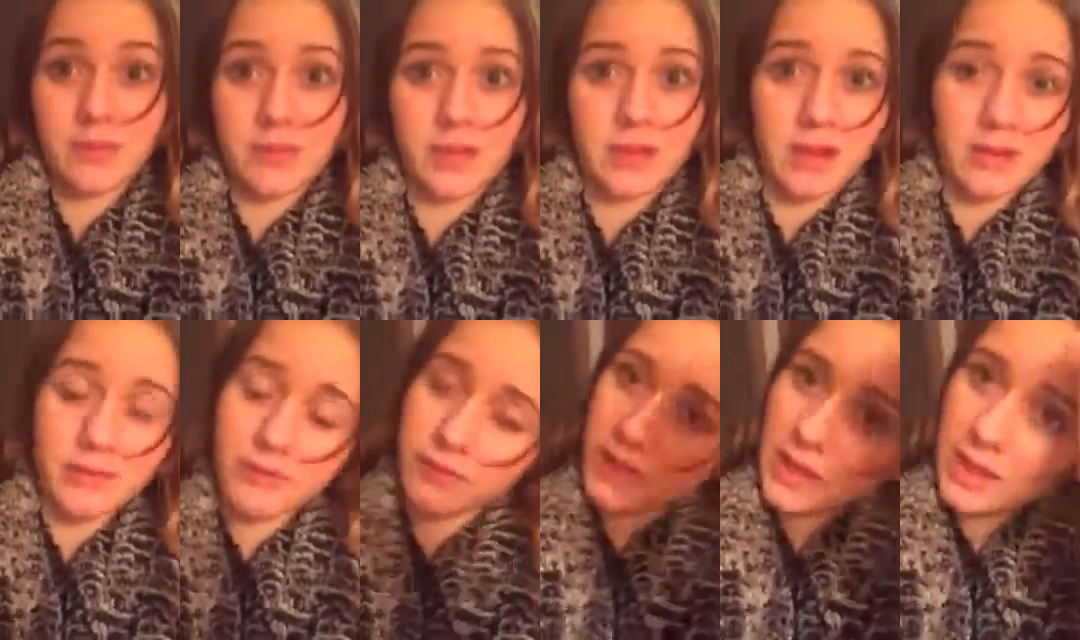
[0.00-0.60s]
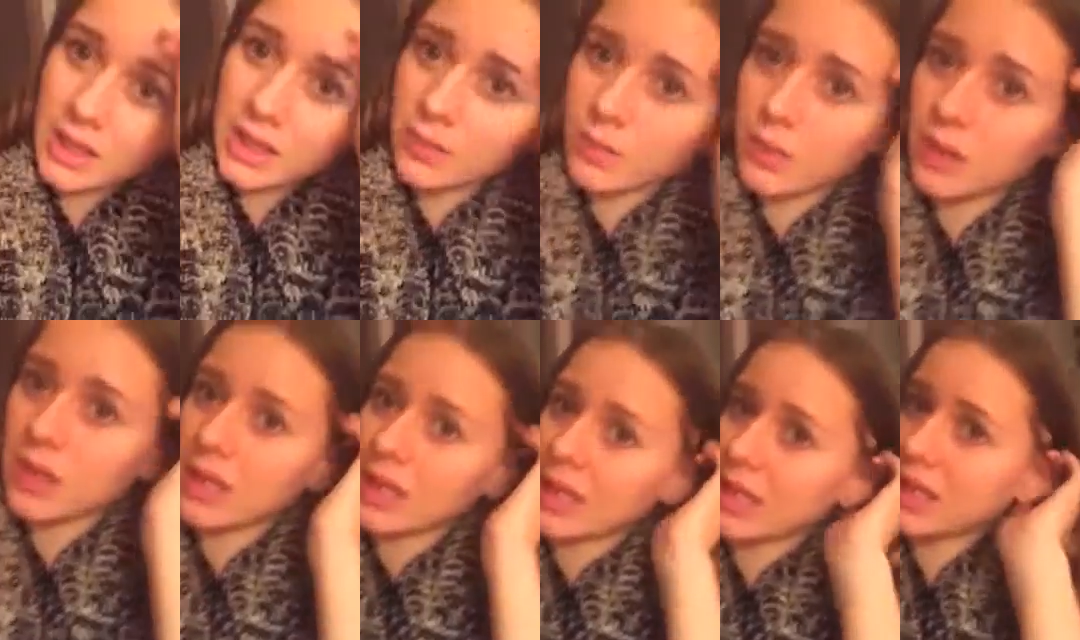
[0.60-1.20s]
I've been not feeling
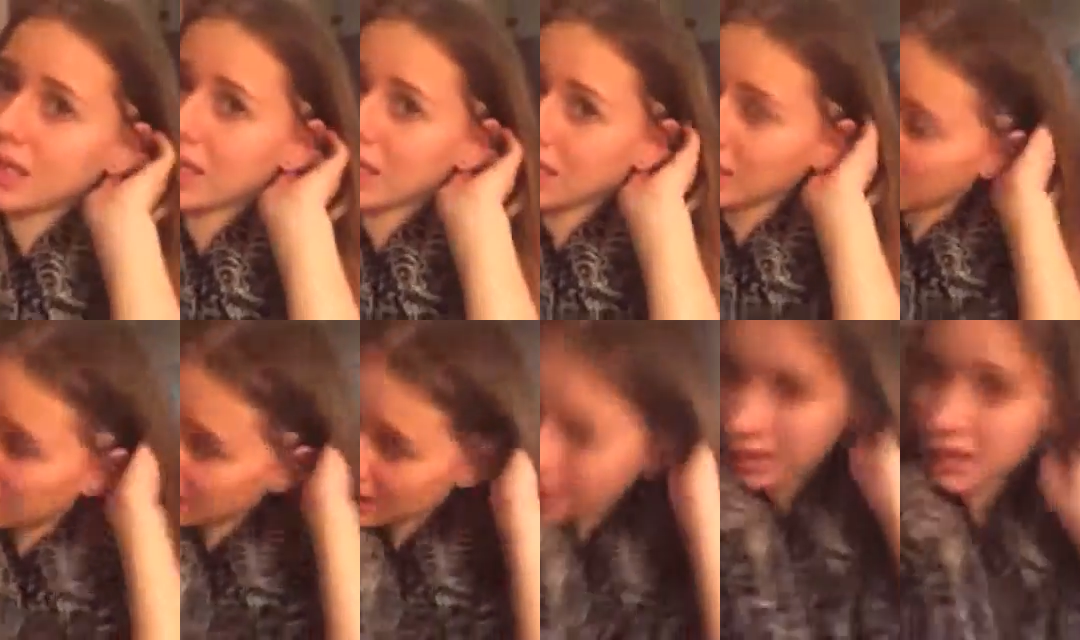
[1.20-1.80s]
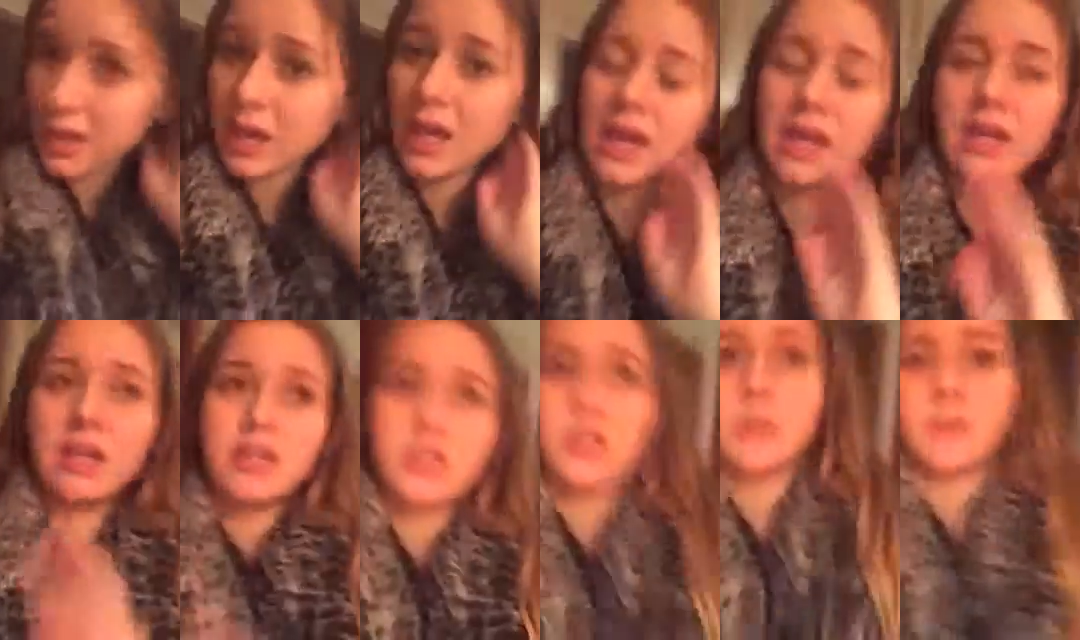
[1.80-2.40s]
well lately
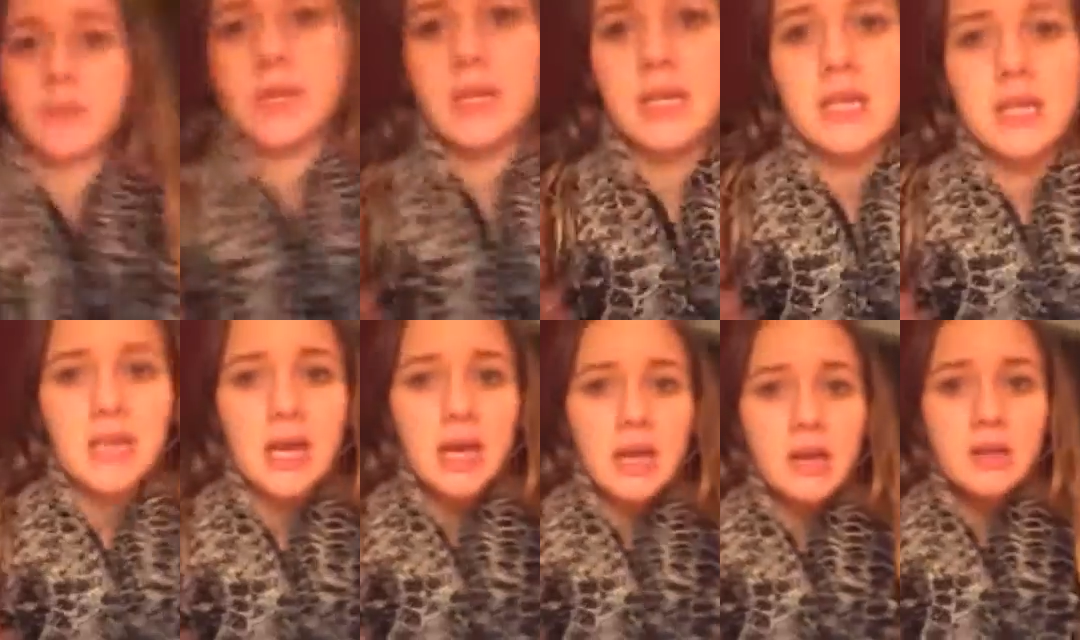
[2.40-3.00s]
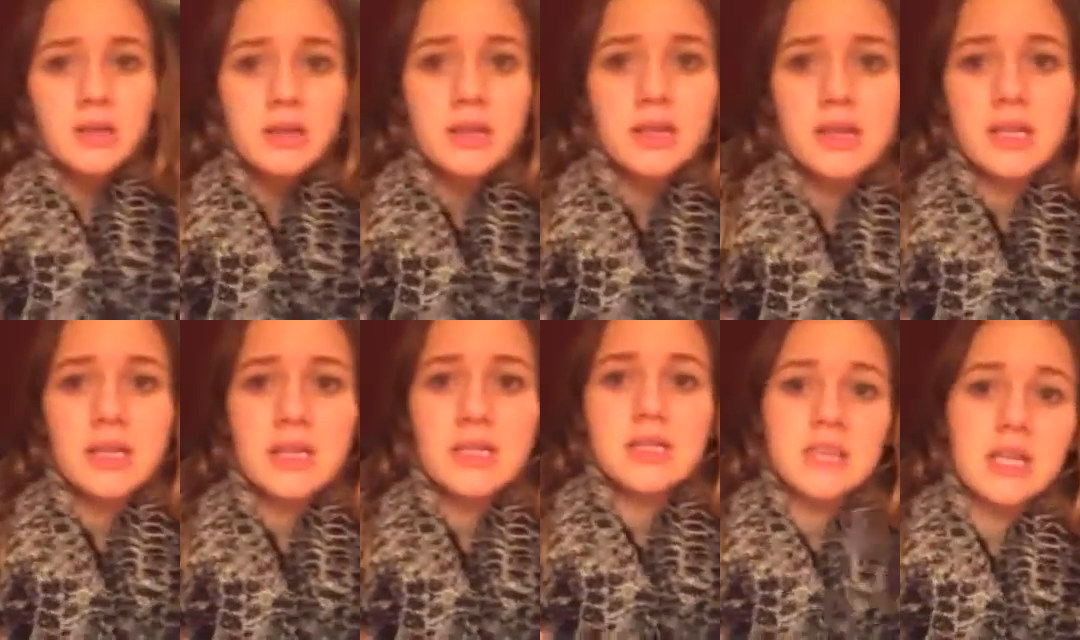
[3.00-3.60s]
and I should be eating healthy
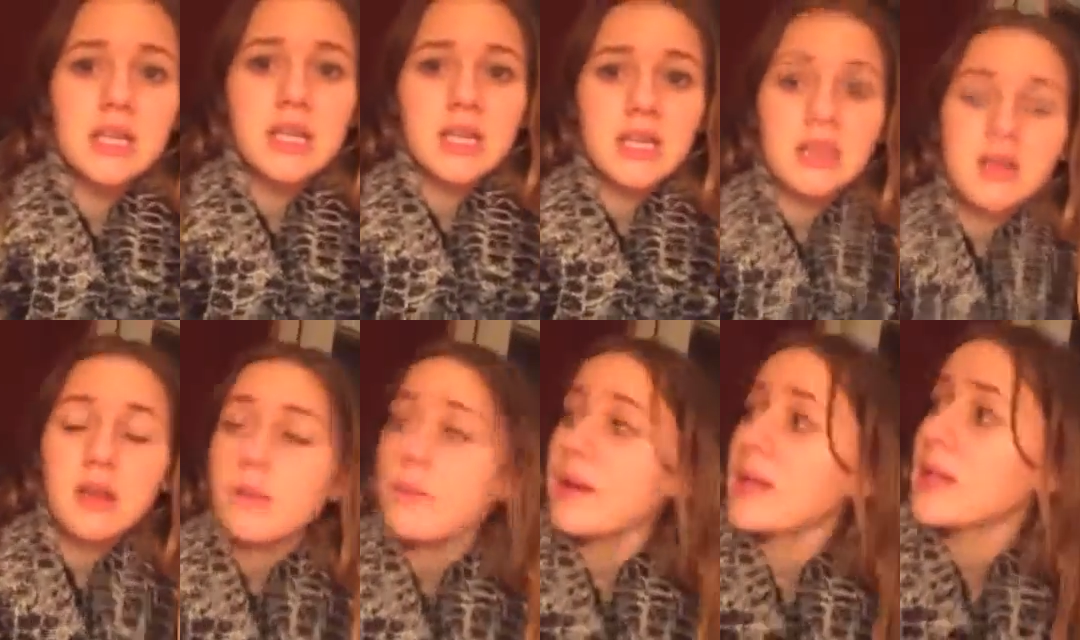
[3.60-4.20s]
things to heal